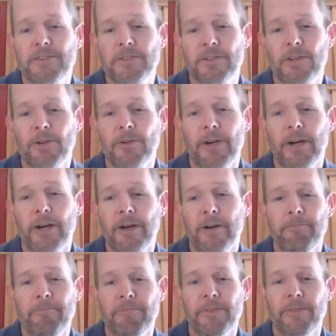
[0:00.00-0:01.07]
So
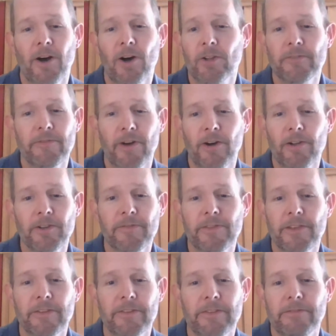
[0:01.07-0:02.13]
all
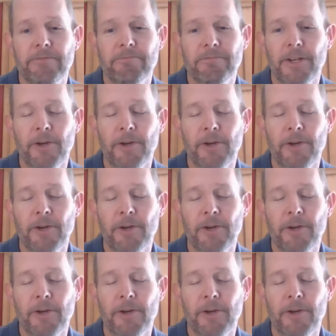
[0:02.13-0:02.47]
of this